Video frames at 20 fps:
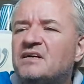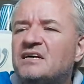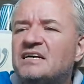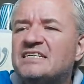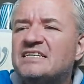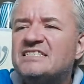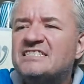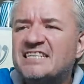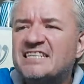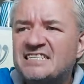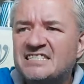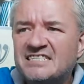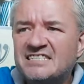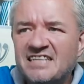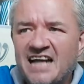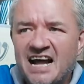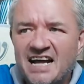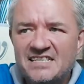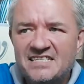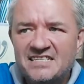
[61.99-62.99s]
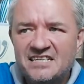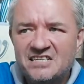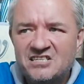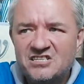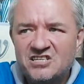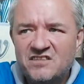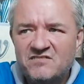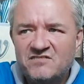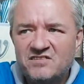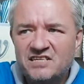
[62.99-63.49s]
Since
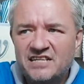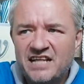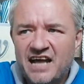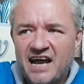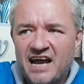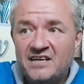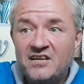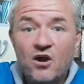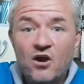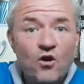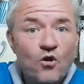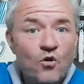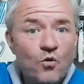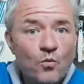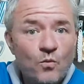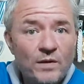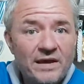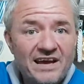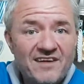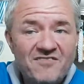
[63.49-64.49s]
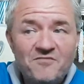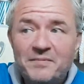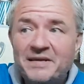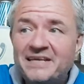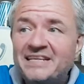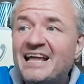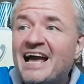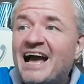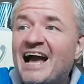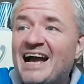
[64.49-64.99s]
1979, we have
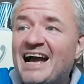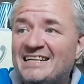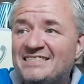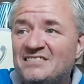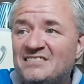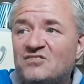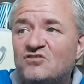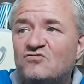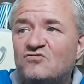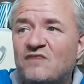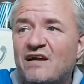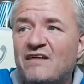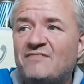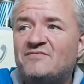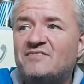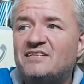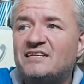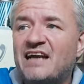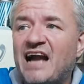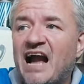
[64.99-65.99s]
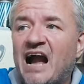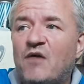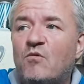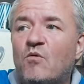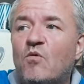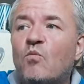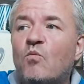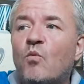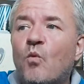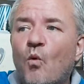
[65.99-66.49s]
been handcrafting our
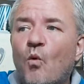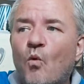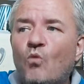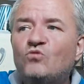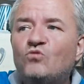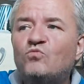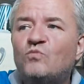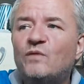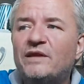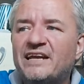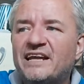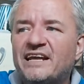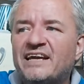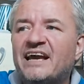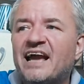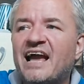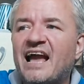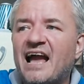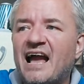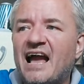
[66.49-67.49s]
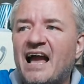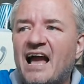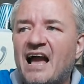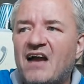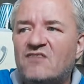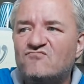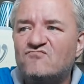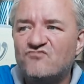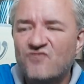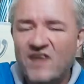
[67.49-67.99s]
award-winning
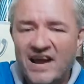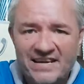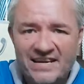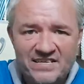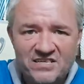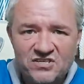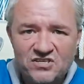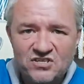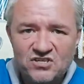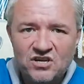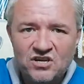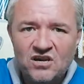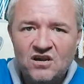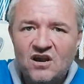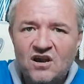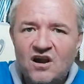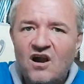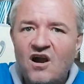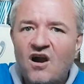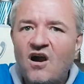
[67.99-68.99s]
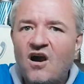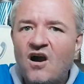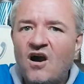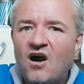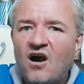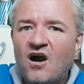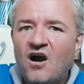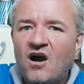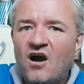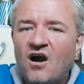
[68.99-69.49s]
range
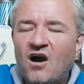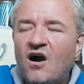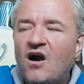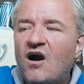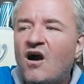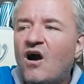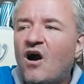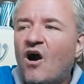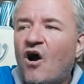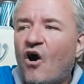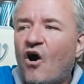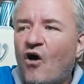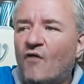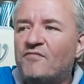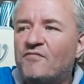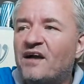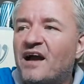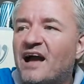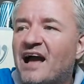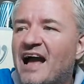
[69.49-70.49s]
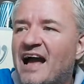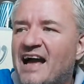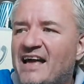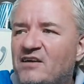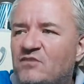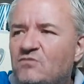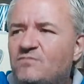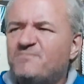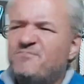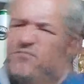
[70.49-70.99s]
of
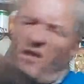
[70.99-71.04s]
ales,